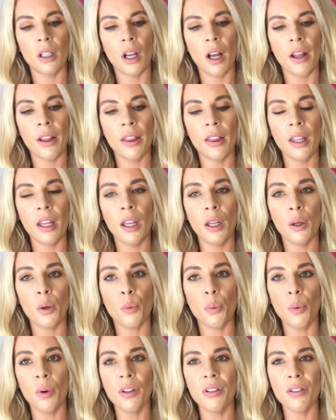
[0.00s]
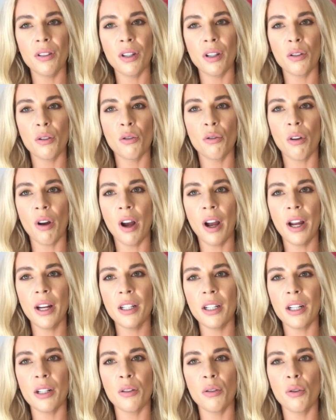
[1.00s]
I think once it's
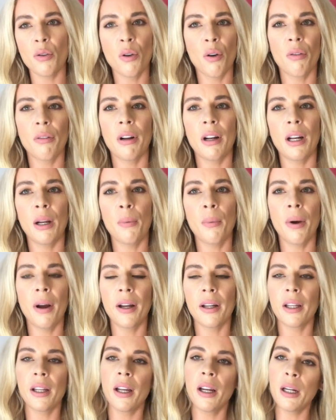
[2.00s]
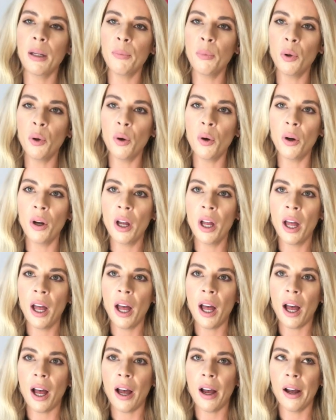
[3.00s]
dried, it's not really working anymore.
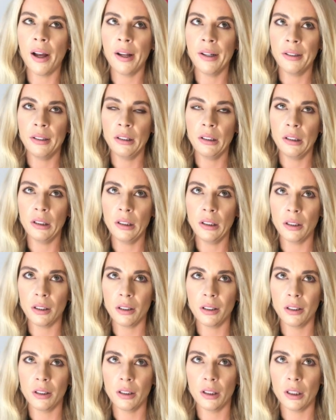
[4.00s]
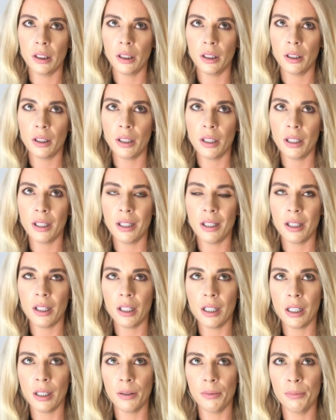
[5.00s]
And
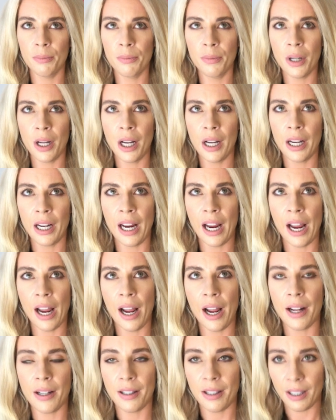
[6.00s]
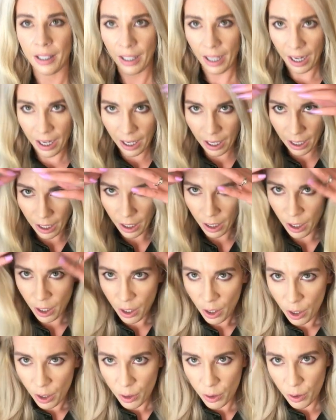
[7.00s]
my hair, to get it
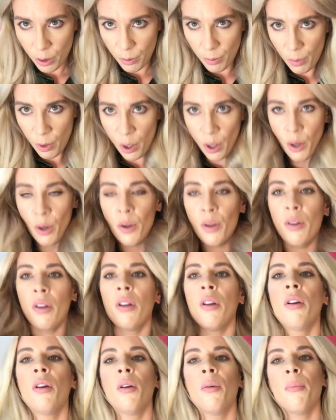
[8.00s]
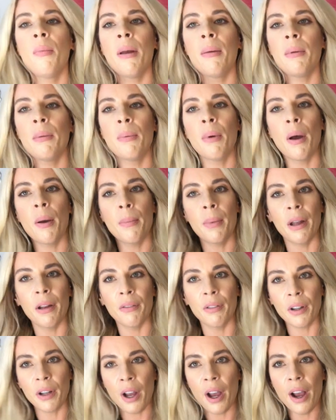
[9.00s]
smooth and maybe put a bit
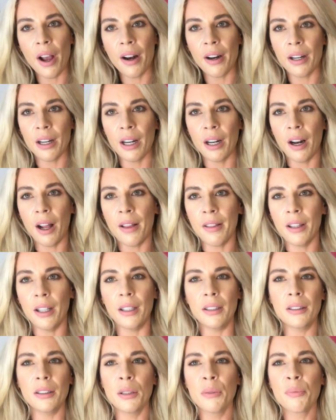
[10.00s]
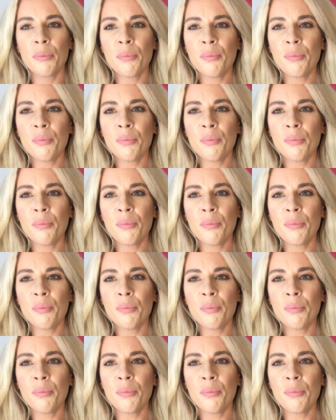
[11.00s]
of a curl in it like this,